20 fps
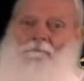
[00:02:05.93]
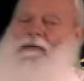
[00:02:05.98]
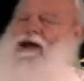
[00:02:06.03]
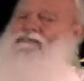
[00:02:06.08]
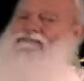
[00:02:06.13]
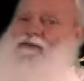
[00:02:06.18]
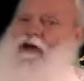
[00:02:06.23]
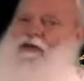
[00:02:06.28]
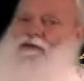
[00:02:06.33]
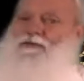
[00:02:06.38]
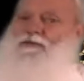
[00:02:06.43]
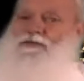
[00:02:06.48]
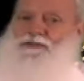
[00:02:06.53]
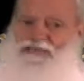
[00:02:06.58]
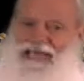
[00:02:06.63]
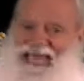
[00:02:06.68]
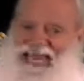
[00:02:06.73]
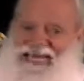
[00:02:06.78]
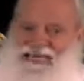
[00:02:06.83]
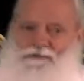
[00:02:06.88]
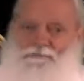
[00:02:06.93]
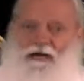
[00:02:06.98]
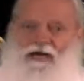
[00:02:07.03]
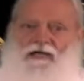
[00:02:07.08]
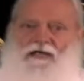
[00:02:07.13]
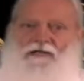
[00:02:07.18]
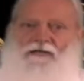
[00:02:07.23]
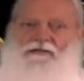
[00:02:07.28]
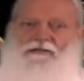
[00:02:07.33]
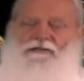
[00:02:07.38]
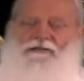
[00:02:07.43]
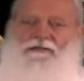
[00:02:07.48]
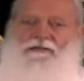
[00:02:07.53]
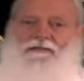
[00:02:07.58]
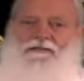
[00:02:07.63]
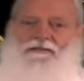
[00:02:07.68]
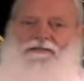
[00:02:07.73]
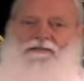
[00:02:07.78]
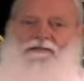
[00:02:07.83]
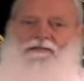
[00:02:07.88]
my Father's name,"
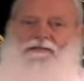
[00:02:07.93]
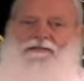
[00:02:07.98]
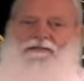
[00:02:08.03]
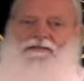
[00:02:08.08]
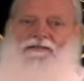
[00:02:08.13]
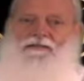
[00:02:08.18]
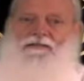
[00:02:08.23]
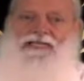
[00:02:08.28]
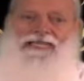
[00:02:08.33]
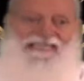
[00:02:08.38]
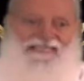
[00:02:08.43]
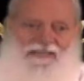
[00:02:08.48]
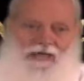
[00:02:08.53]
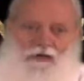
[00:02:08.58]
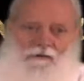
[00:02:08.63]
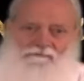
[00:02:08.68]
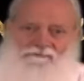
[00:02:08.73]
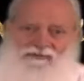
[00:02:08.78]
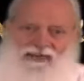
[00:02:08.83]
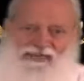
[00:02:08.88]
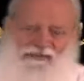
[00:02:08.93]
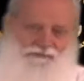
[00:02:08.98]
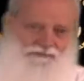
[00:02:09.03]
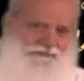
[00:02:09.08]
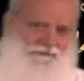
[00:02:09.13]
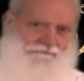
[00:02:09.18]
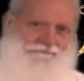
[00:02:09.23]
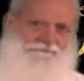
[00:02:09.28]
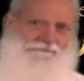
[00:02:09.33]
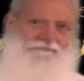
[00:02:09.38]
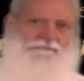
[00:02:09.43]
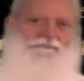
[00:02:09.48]
it dumbfounds them.